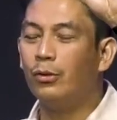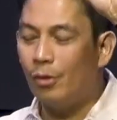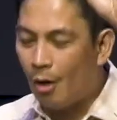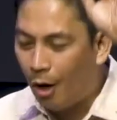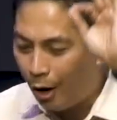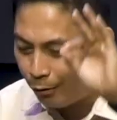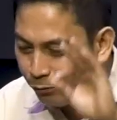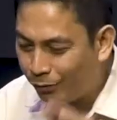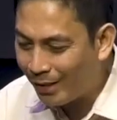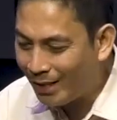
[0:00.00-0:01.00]
took
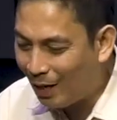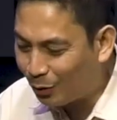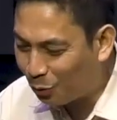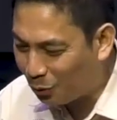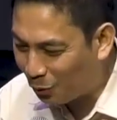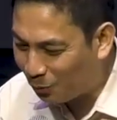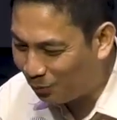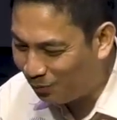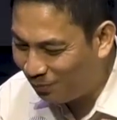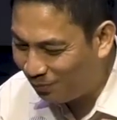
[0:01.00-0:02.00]
off his outer
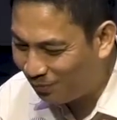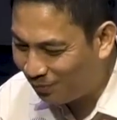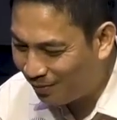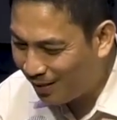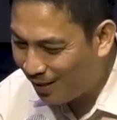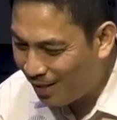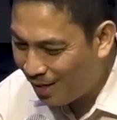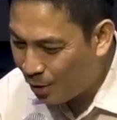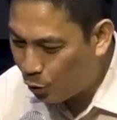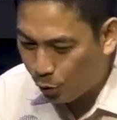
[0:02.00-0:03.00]
robe,
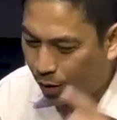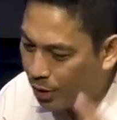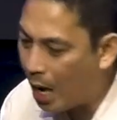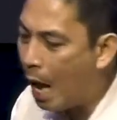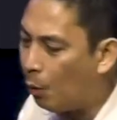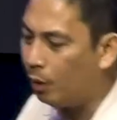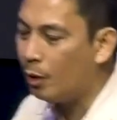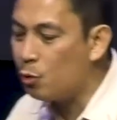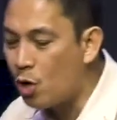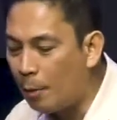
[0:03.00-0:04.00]
took a
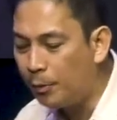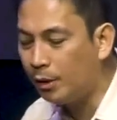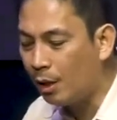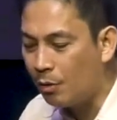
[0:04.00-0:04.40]
towel and wrapped